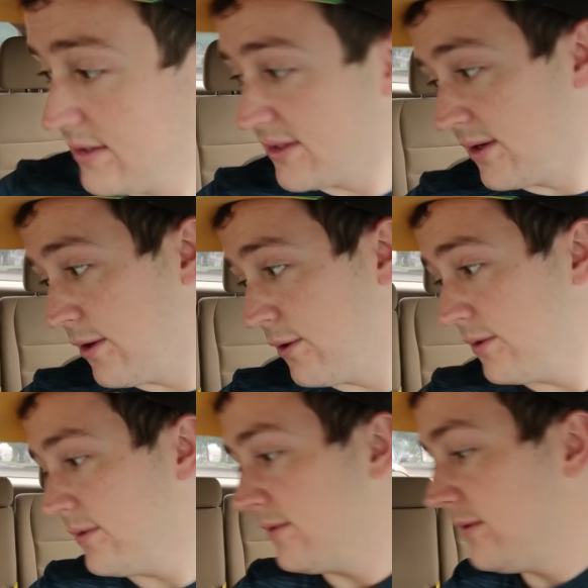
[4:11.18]
So
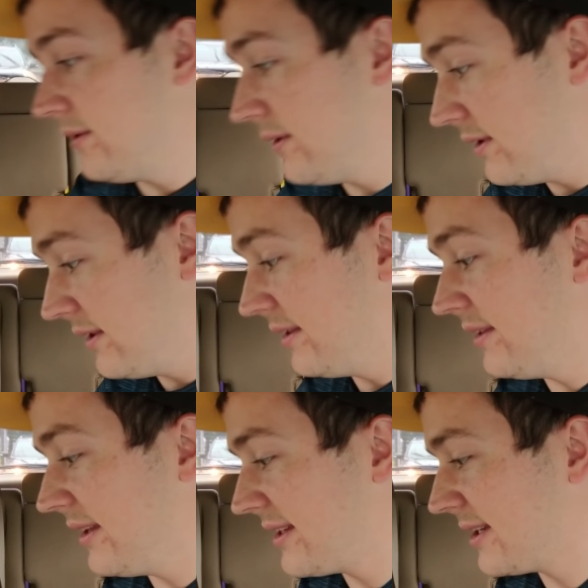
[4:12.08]

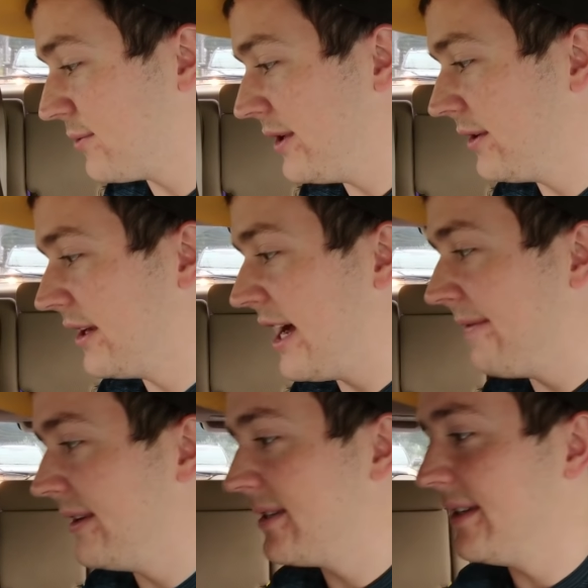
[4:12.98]
this is what you could
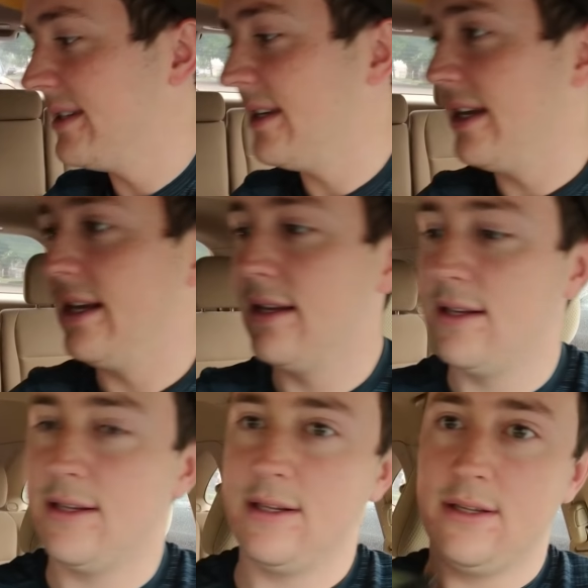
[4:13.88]
obviously see,
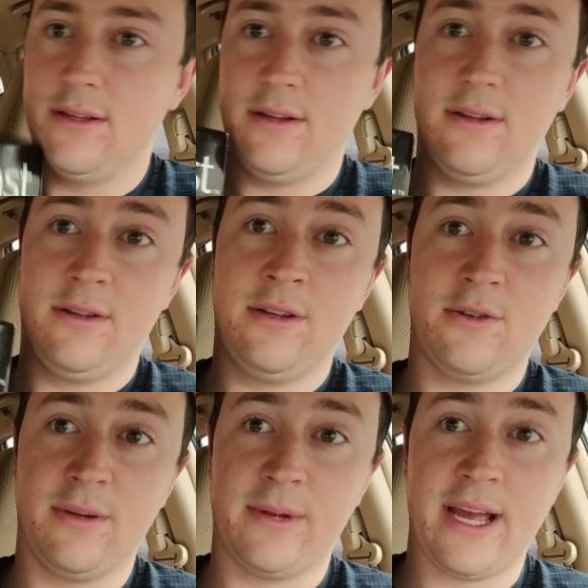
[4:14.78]
the
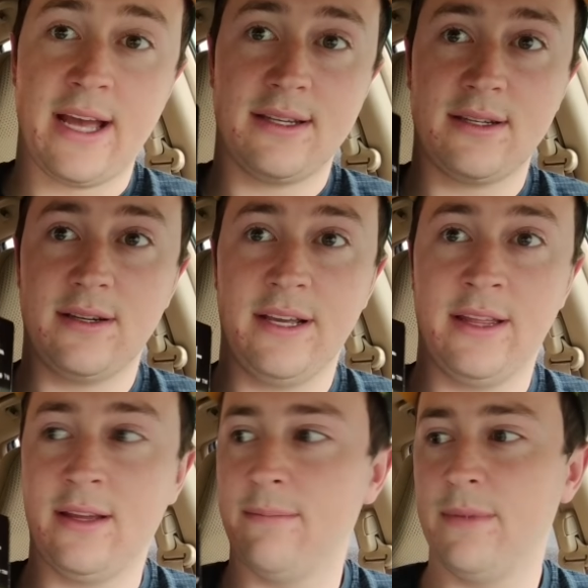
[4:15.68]
Dreamcast
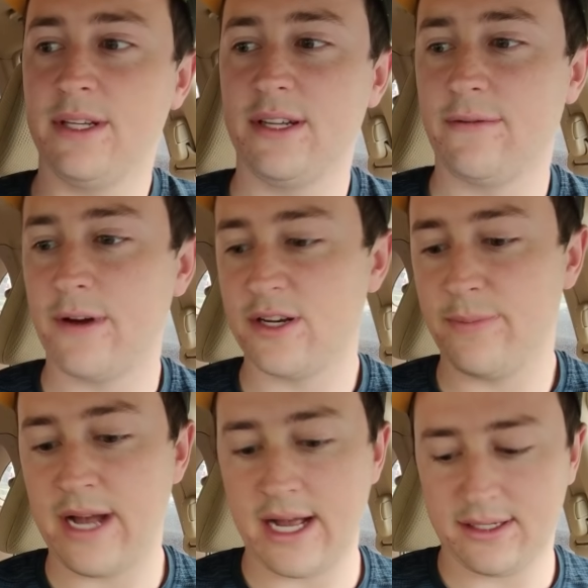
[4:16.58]
in the minty fresh
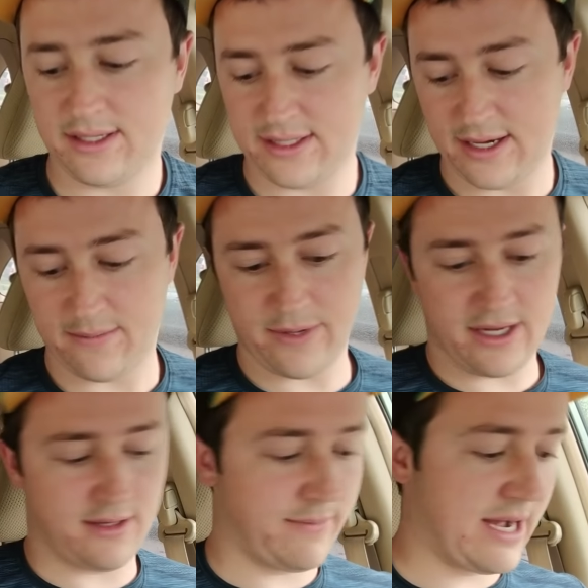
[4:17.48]
box. They said it had
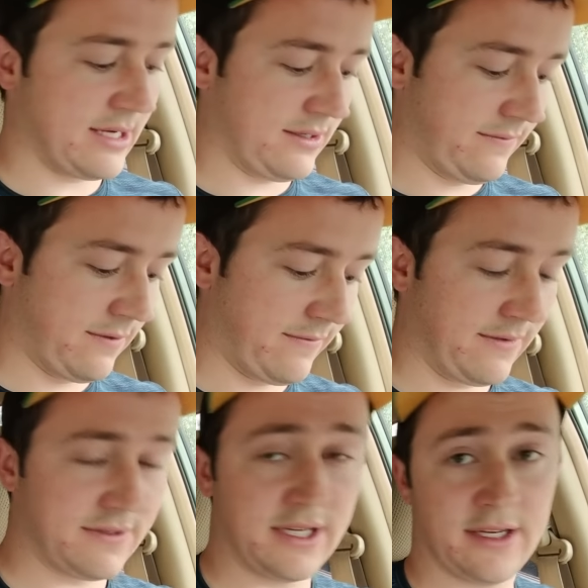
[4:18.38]
been in the box for
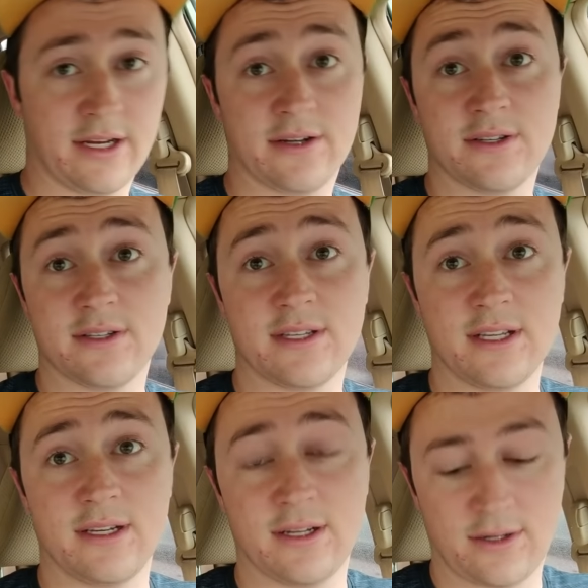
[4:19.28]
15 years, just
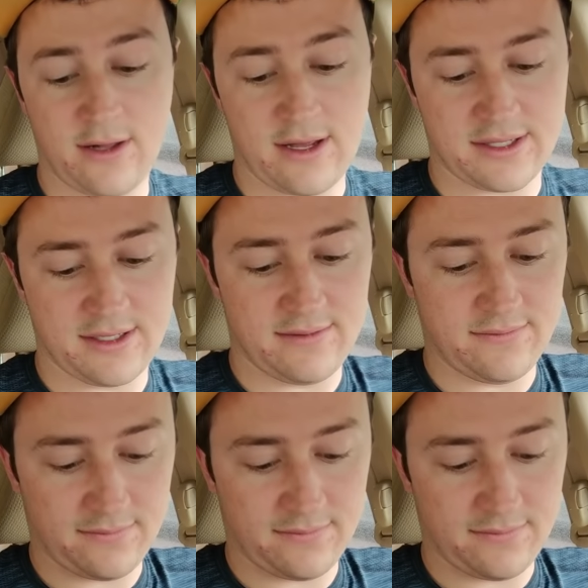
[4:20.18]
sitting in a closet.